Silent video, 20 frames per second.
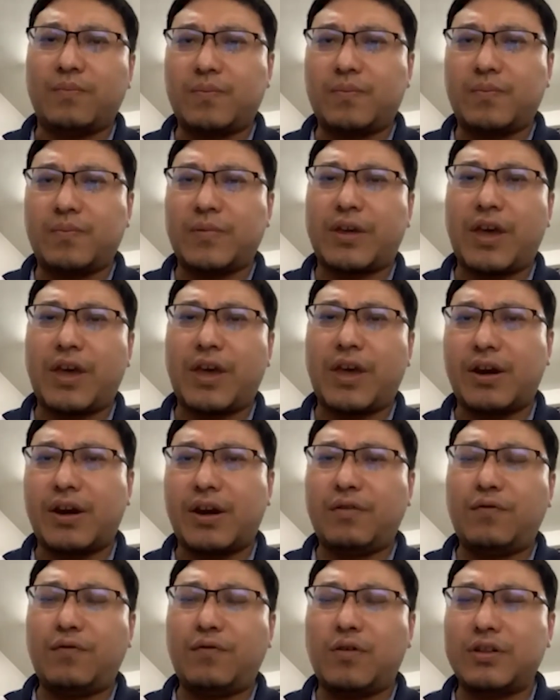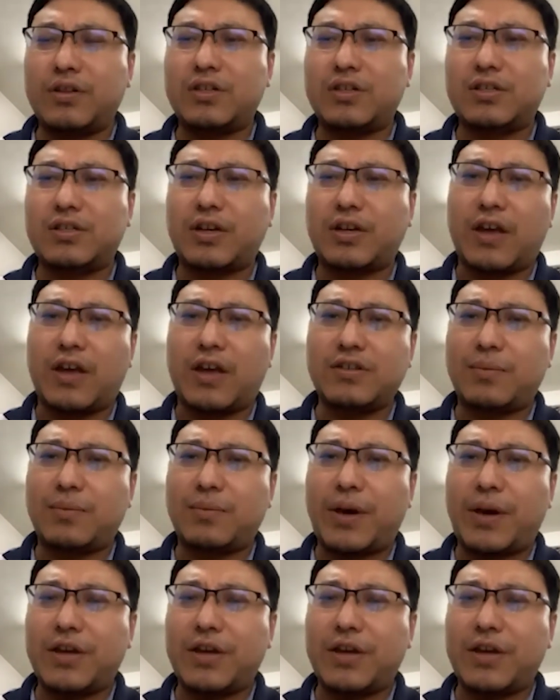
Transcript: care for these cancer patients?